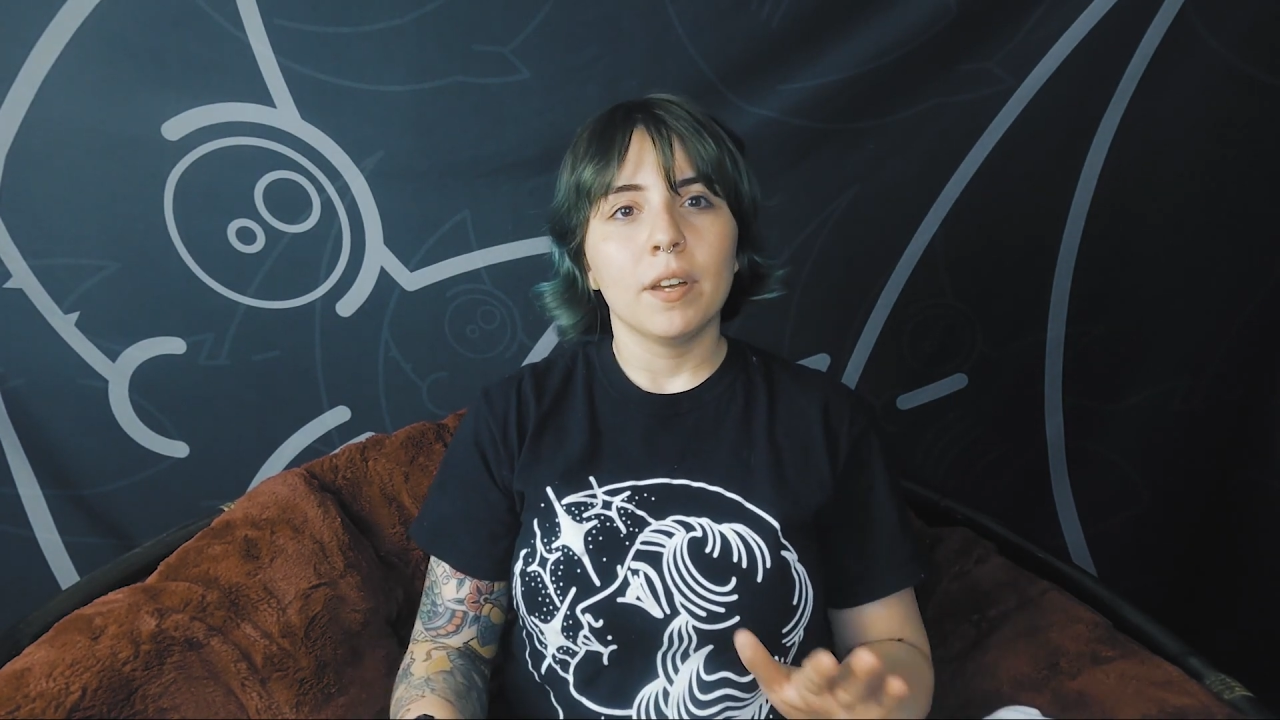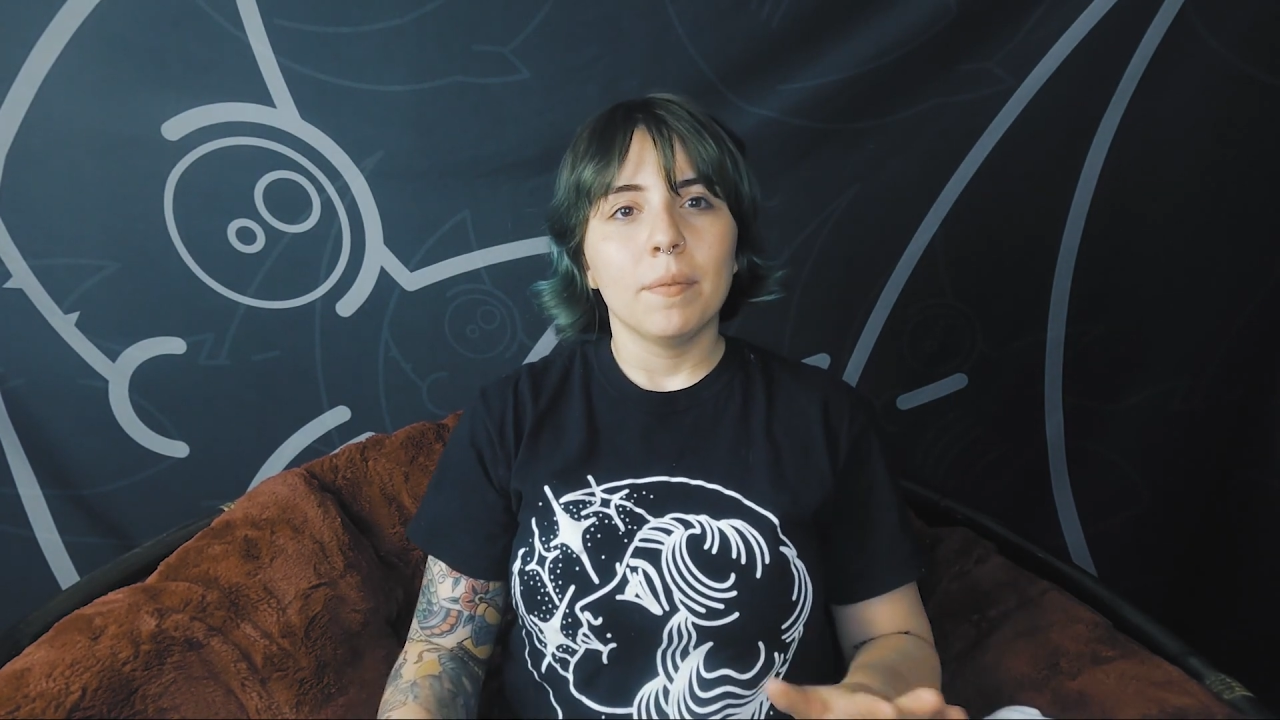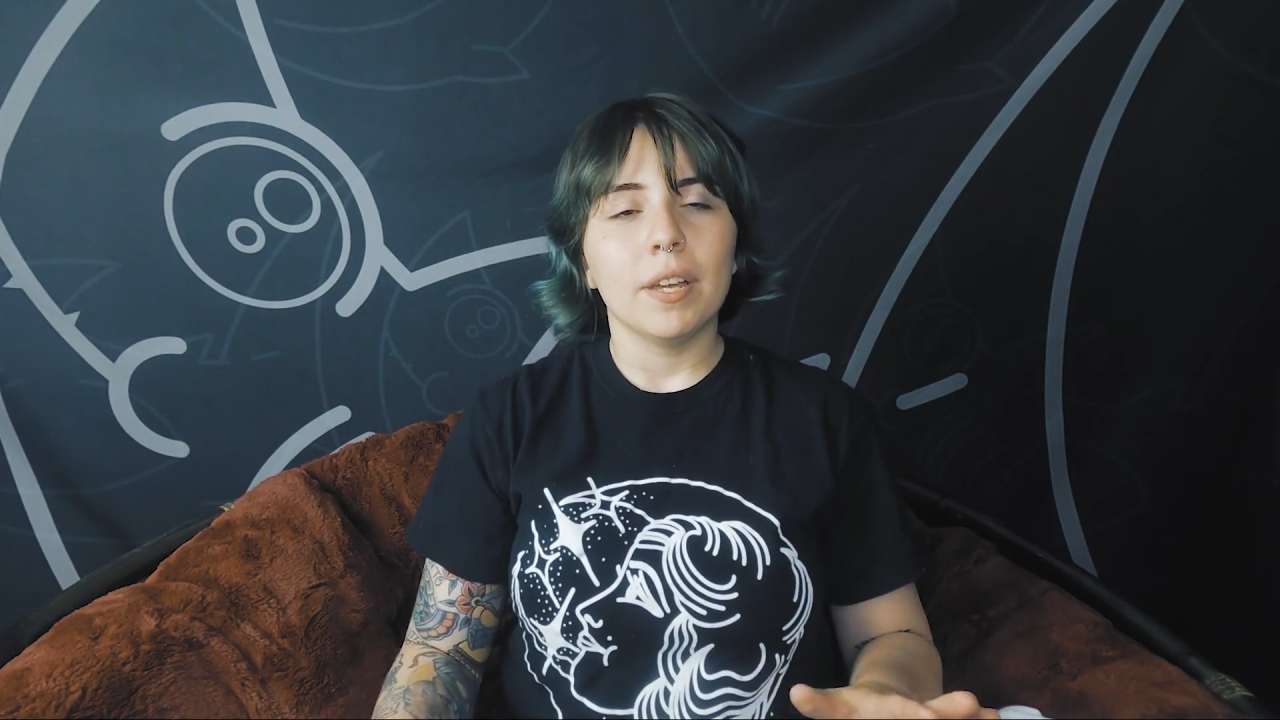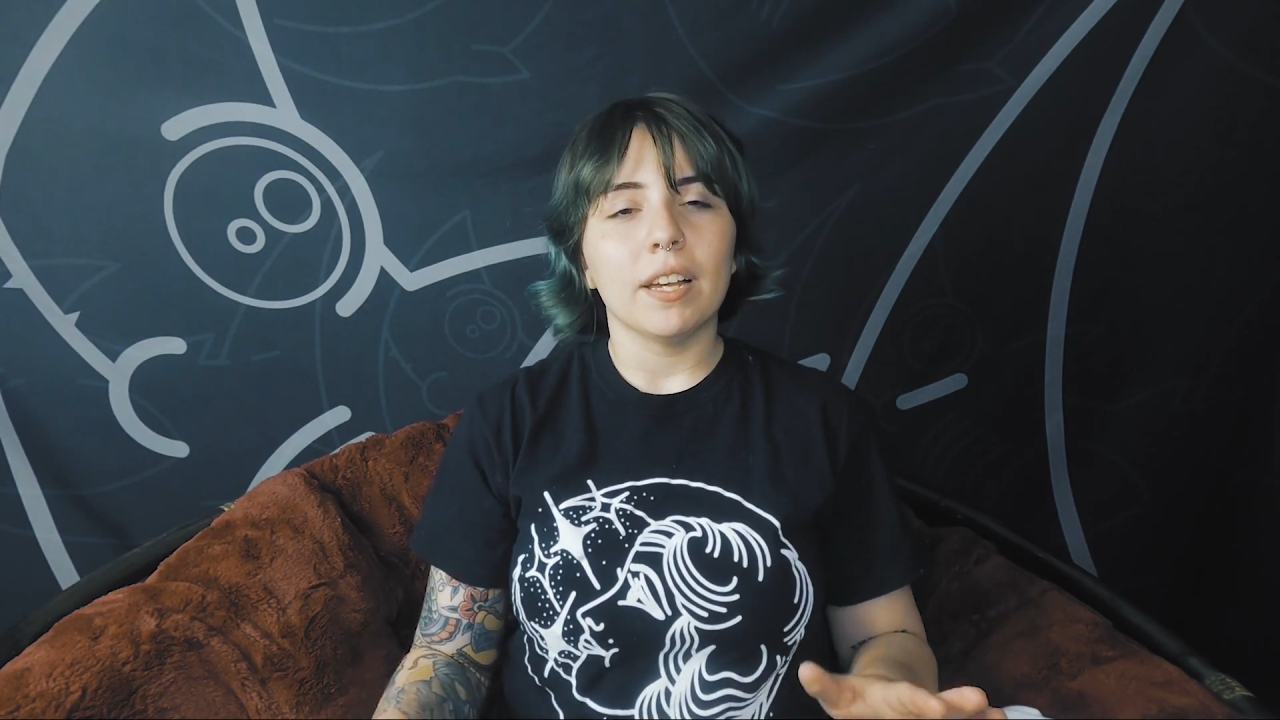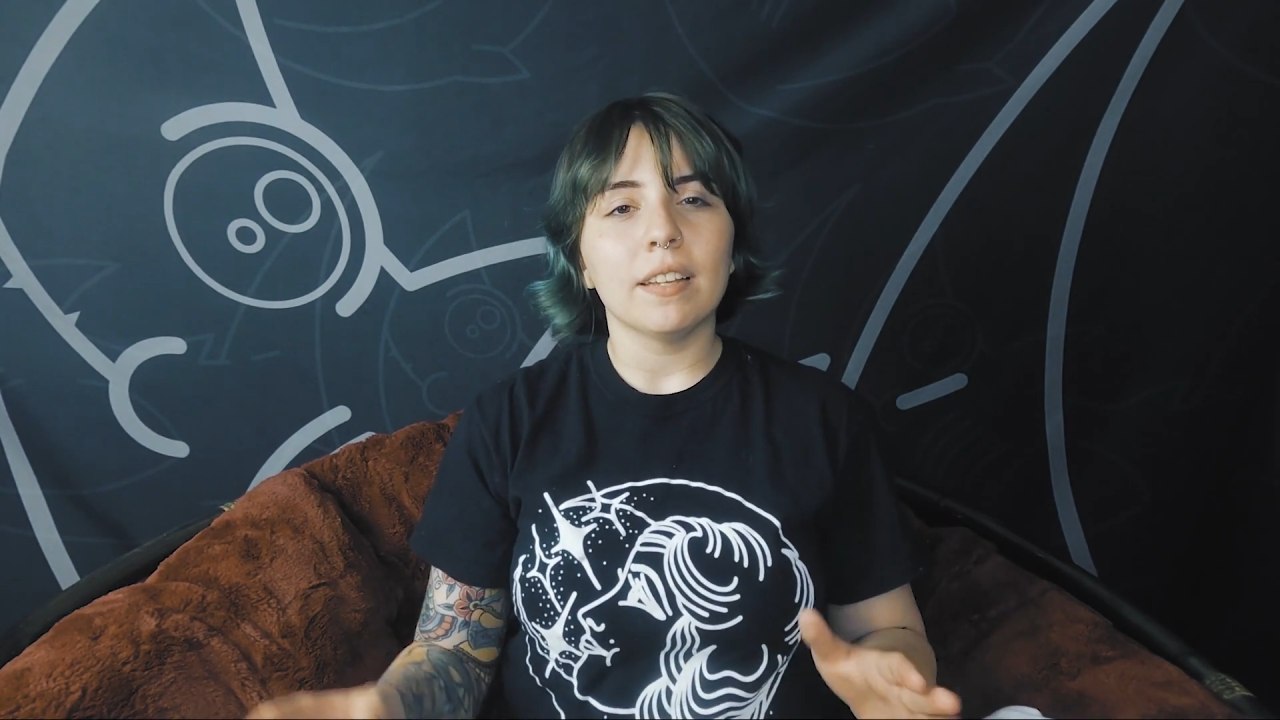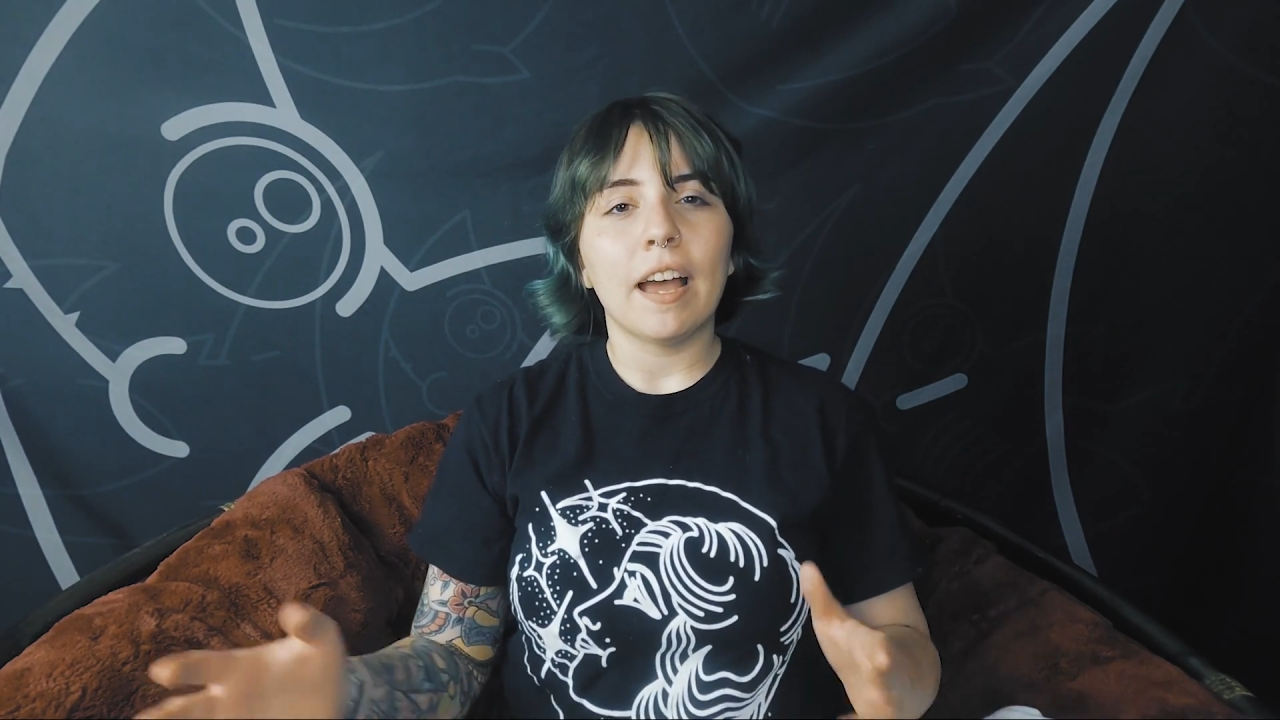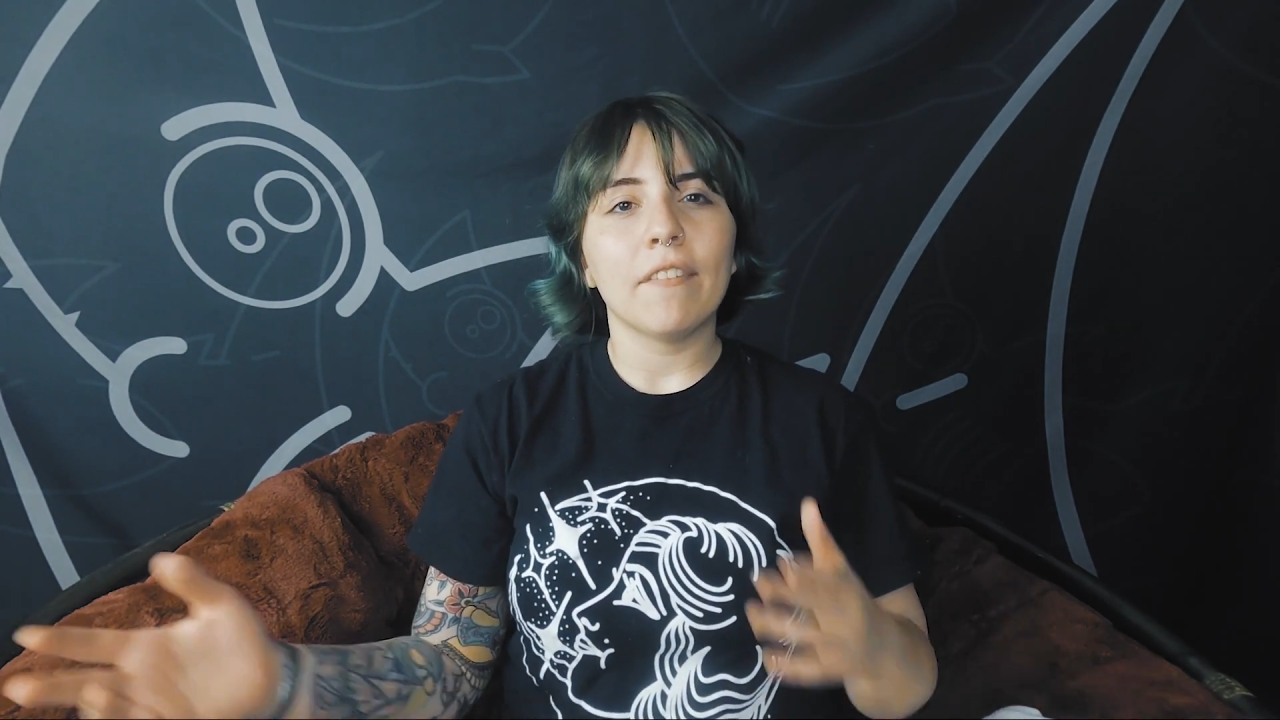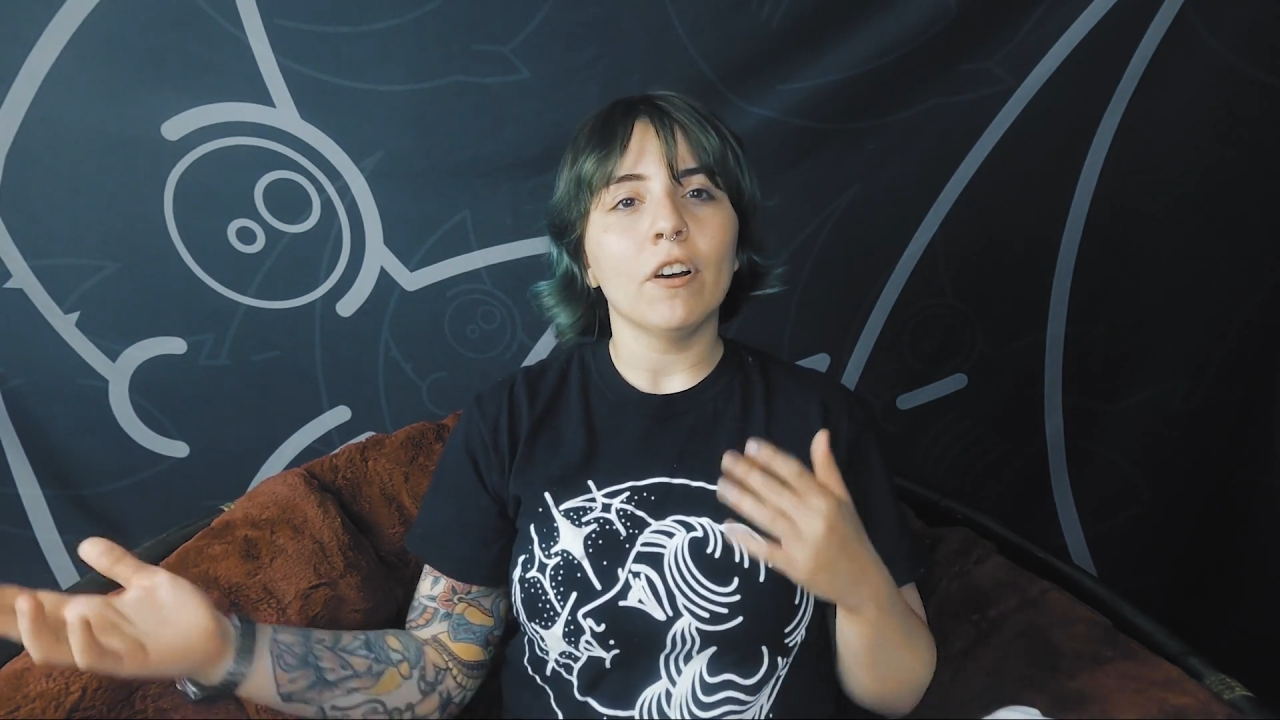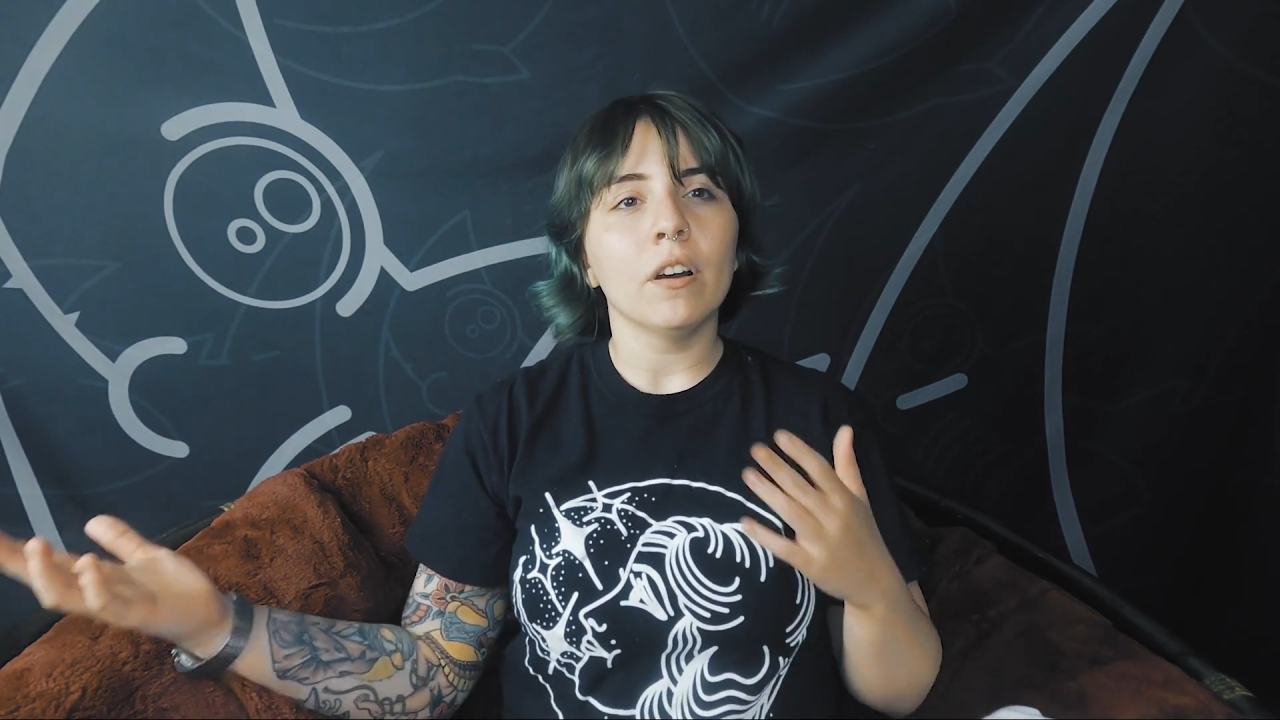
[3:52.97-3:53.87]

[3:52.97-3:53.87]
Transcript: because I